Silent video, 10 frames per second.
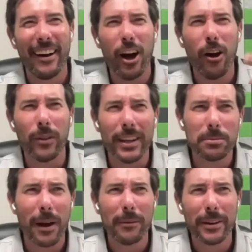out, oh,
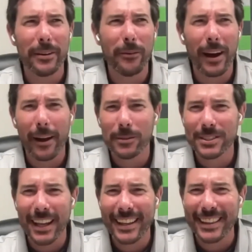that's probably why I
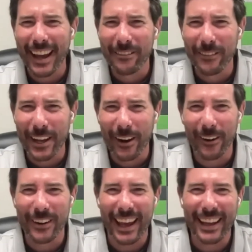was like that in my
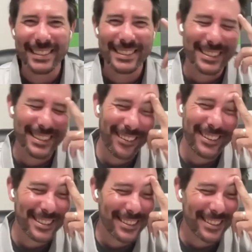younger days. So it,